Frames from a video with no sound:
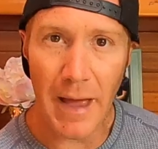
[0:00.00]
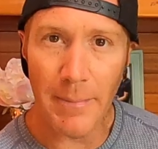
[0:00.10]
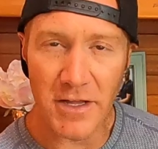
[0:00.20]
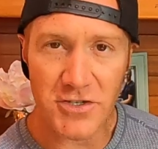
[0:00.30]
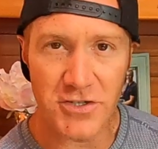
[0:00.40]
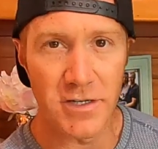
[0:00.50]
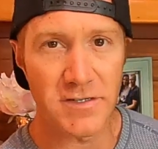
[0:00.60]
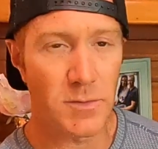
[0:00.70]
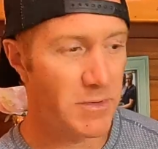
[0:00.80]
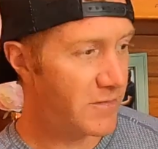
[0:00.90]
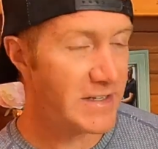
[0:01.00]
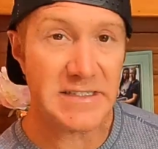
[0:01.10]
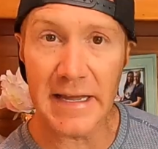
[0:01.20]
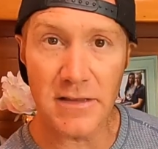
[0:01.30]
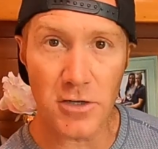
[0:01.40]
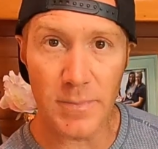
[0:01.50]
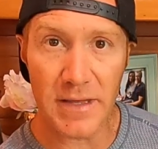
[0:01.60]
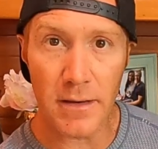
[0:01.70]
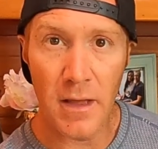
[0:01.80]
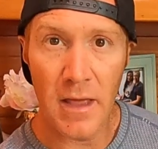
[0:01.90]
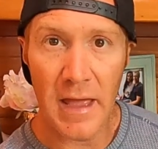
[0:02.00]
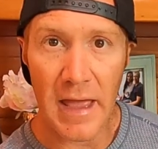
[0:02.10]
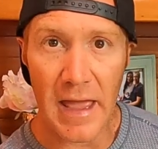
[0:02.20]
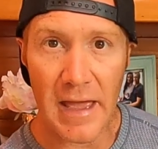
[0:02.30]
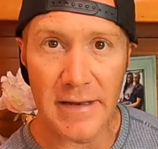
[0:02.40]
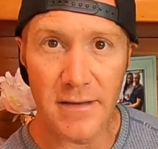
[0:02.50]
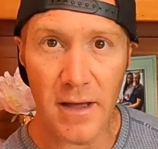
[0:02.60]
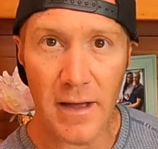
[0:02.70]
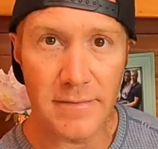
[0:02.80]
I'm not sure. So I'm gonna investigate a little bit and